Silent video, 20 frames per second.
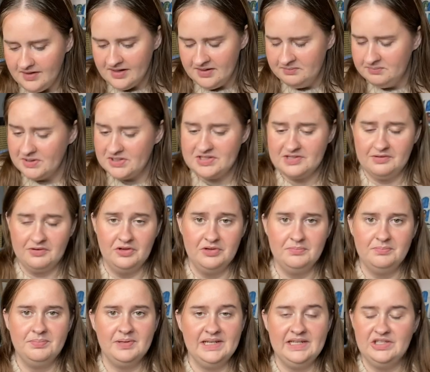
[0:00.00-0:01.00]
I must have
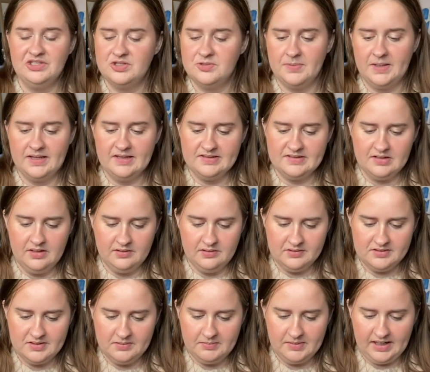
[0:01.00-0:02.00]
got bleached by the sun or
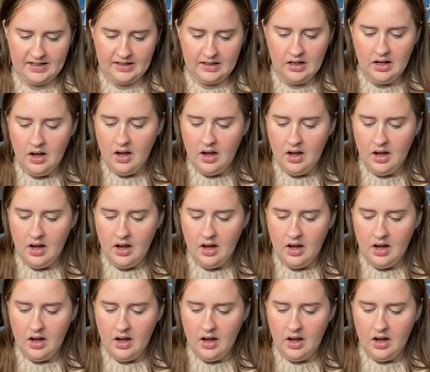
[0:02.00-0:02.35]
something.